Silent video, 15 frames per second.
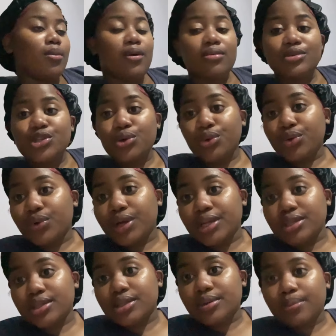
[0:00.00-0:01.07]
probably show you
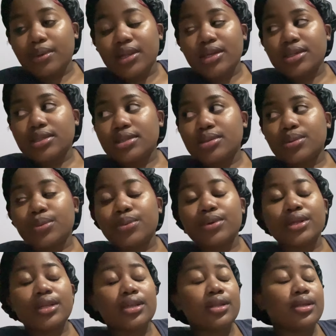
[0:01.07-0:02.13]
guys the place
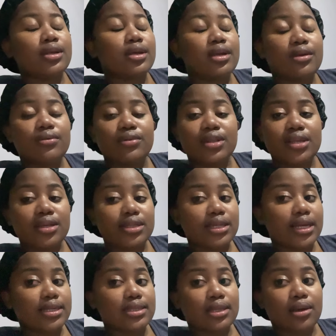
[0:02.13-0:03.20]
when everything
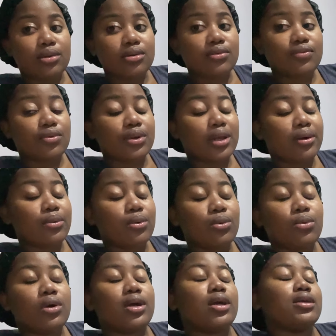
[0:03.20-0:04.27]
dies down. For now,
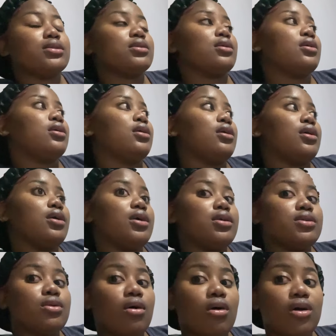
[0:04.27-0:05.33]
oh guys,
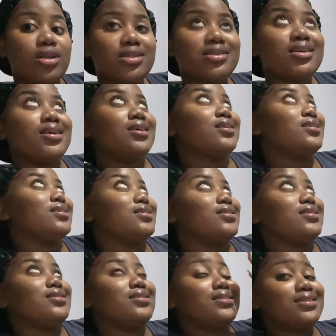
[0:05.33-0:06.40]
it's hot.
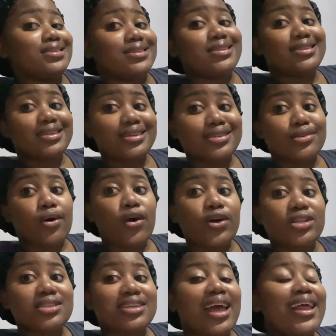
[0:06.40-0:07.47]
This thing is
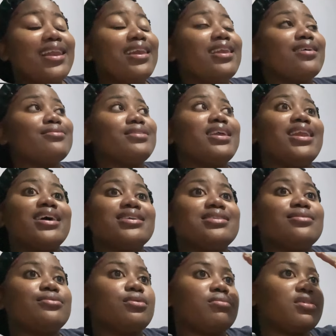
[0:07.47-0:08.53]
hot. I love the lighting
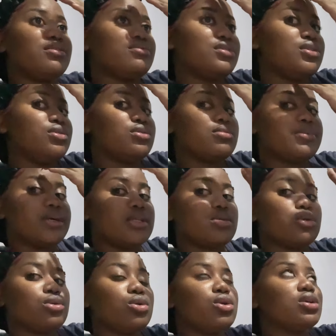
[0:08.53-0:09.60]
for my videos, but
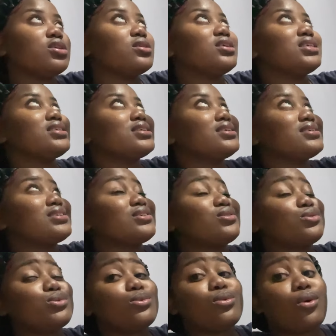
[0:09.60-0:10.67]
this is just
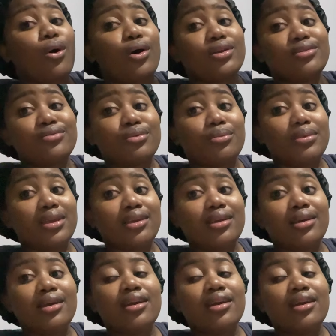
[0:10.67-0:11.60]
too hot for me.